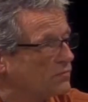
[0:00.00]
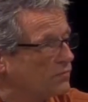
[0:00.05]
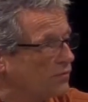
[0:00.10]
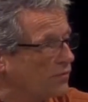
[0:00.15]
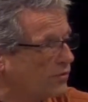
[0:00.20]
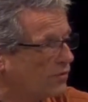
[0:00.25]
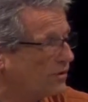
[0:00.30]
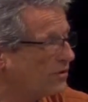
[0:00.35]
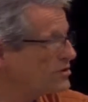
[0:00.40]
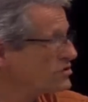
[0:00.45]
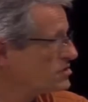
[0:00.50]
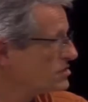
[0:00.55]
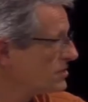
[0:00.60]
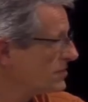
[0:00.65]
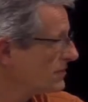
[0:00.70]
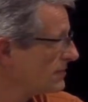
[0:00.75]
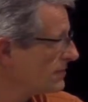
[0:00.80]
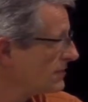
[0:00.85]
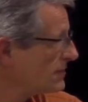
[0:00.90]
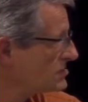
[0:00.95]

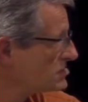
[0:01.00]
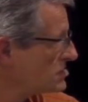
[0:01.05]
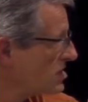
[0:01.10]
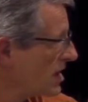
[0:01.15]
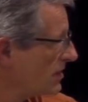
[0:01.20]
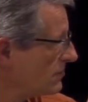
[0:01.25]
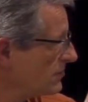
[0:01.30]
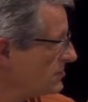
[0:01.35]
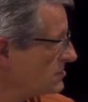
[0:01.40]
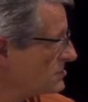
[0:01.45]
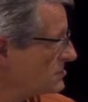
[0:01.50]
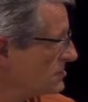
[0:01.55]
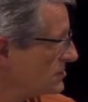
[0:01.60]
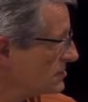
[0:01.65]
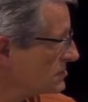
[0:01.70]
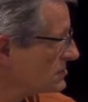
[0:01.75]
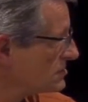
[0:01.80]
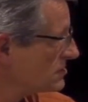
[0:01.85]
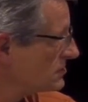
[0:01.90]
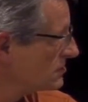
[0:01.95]
Bush established
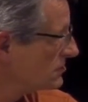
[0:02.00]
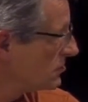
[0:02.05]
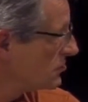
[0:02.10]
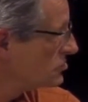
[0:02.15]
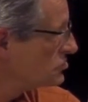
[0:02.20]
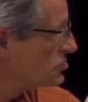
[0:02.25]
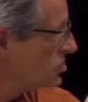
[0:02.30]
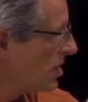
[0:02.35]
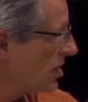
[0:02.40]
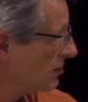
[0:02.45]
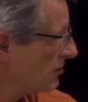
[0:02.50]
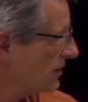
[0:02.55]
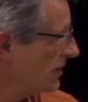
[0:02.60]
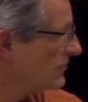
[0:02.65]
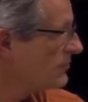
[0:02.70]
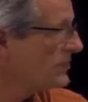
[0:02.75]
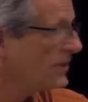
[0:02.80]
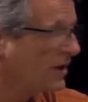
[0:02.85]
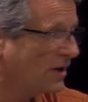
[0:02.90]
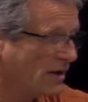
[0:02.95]
this No Child
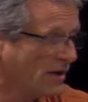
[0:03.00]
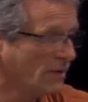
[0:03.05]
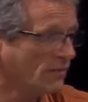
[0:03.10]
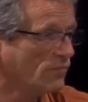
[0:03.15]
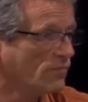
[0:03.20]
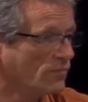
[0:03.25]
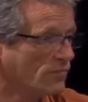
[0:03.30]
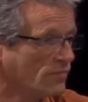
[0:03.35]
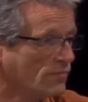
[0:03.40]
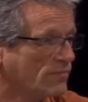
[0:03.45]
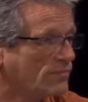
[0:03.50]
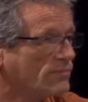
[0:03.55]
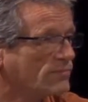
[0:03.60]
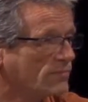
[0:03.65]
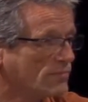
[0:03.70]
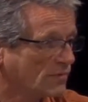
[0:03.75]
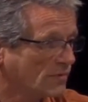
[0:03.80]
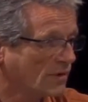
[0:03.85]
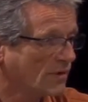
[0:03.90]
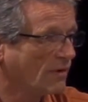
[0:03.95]
Left Behind
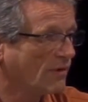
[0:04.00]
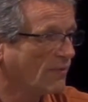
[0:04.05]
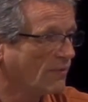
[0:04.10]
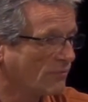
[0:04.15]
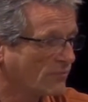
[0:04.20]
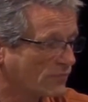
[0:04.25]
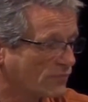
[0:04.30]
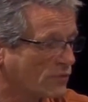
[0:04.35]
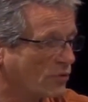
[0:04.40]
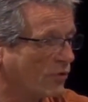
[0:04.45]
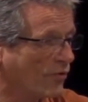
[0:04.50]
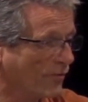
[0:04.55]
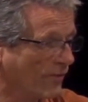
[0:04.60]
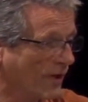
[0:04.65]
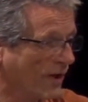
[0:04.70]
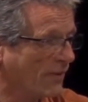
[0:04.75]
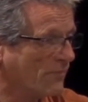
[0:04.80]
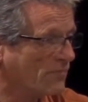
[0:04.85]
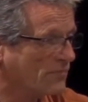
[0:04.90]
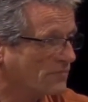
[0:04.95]
uh,
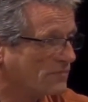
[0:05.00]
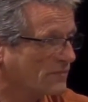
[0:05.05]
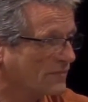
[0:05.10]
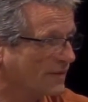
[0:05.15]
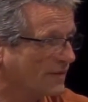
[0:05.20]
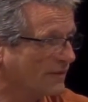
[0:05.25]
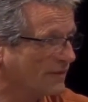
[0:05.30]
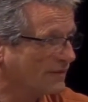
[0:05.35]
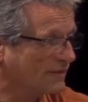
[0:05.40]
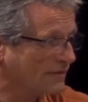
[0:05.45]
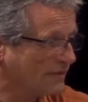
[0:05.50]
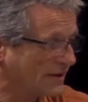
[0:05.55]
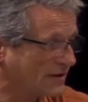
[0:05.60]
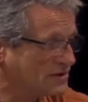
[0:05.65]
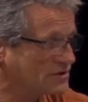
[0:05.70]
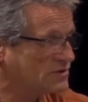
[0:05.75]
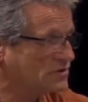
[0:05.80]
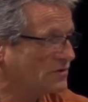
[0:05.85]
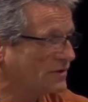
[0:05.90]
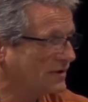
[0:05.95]
program. Uh,
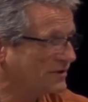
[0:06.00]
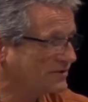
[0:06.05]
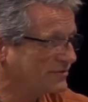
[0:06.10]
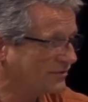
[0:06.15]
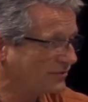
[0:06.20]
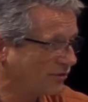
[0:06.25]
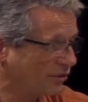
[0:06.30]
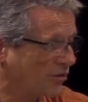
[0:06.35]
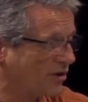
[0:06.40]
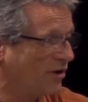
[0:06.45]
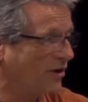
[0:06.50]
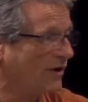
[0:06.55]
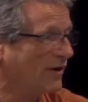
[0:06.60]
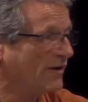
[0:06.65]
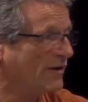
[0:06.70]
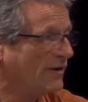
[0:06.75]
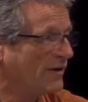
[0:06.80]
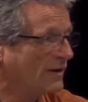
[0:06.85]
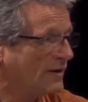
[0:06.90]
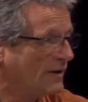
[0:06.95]
legislation,
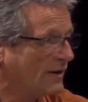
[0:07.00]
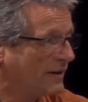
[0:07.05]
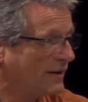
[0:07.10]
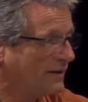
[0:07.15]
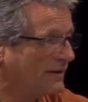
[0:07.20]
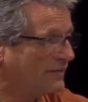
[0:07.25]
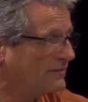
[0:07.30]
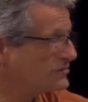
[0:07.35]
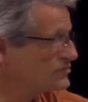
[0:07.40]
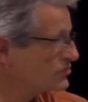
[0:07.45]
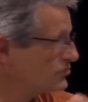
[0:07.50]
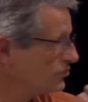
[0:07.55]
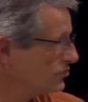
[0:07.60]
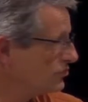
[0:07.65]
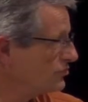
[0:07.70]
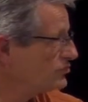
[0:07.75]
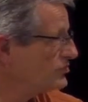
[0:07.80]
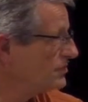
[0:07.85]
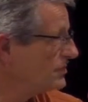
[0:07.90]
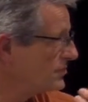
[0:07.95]
law, and
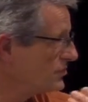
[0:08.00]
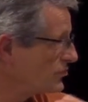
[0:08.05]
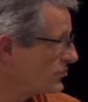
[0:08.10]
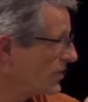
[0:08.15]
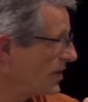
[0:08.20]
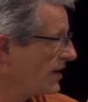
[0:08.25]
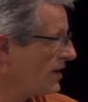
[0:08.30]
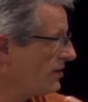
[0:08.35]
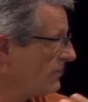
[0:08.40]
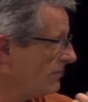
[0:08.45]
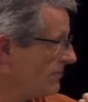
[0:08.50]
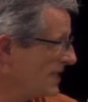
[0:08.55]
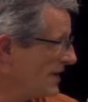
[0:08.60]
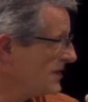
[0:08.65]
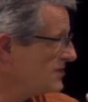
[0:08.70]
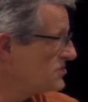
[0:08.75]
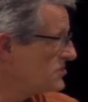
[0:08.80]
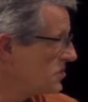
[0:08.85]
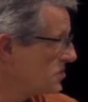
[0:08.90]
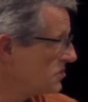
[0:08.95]
schools have been trying to
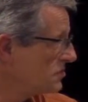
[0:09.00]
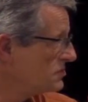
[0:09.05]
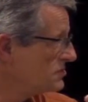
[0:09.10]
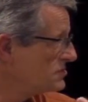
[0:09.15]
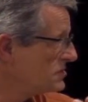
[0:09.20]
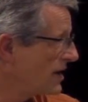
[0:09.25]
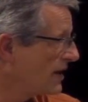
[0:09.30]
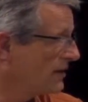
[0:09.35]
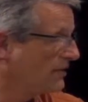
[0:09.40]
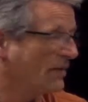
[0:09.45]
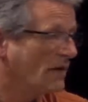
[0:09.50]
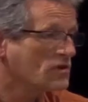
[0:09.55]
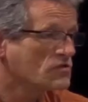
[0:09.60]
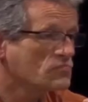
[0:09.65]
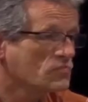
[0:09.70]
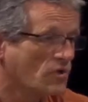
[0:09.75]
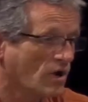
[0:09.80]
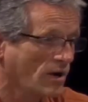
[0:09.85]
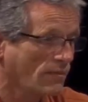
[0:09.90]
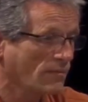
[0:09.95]
meet those, and
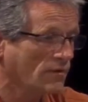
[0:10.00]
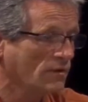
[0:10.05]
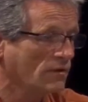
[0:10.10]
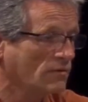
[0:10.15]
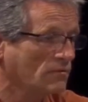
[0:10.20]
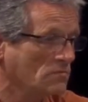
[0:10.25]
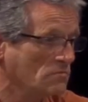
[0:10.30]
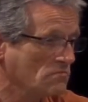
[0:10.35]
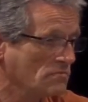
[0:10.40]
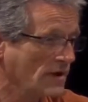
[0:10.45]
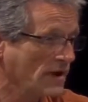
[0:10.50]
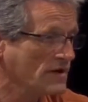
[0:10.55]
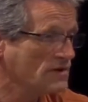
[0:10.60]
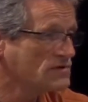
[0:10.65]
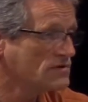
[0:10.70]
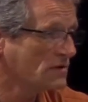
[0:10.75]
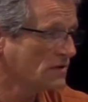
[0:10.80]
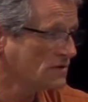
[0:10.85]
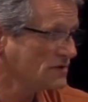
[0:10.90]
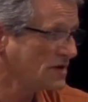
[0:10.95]
that's primarily been
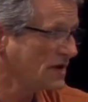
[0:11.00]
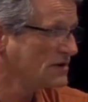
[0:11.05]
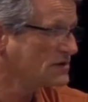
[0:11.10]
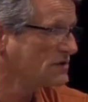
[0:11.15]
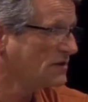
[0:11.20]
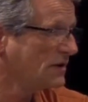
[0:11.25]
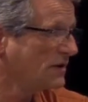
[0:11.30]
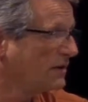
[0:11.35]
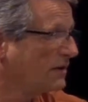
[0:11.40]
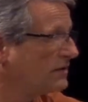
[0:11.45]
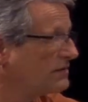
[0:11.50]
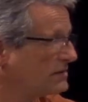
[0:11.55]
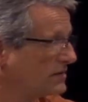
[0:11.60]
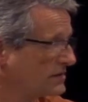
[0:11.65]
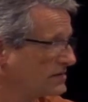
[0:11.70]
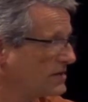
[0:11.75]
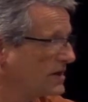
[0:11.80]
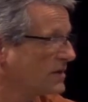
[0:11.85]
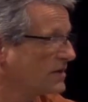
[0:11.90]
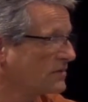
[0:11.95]
based on testing. Is,
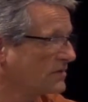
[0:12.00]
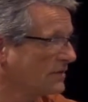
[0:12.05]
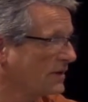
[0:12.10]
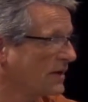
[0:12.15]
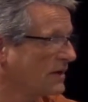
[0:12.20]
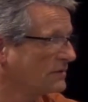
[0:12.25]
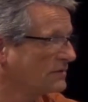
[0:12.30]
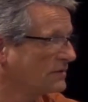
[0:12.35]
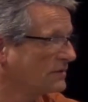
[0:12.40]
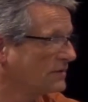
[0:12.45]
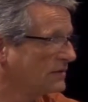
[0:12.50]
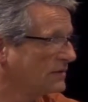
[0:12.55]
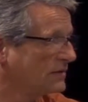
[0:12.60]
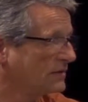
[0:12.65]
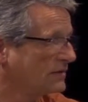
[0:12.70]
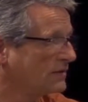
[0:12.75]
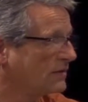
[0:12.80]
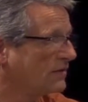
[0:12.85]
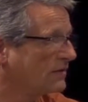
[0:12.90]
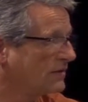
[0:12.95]
is that correct?
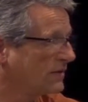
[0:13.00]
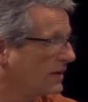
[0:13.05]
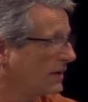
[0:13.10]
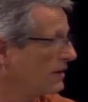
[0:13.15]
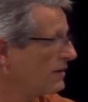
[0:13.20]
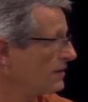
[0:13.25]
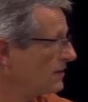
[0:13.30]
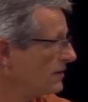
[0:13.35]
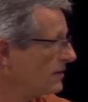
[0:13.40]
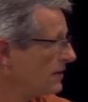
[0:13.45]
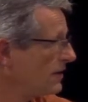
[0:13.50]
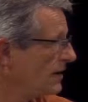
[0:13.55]
Yes. Okay.